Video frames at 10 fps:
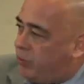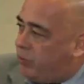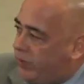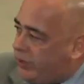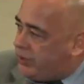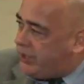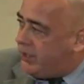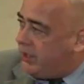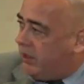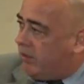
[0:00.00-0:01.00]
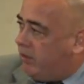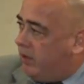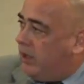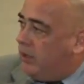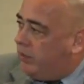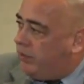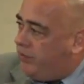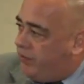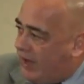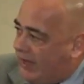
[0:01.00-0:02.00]
enriching us with
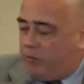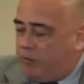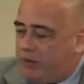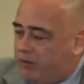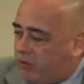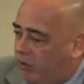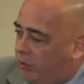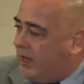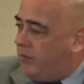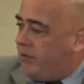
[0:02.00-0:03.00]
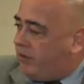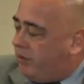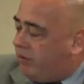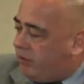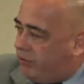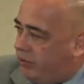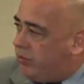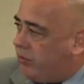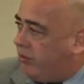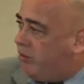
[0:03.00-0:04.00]
values because all we have is this
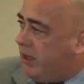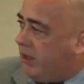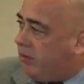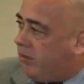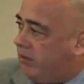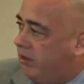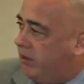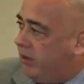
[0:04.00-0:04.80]
neutral space.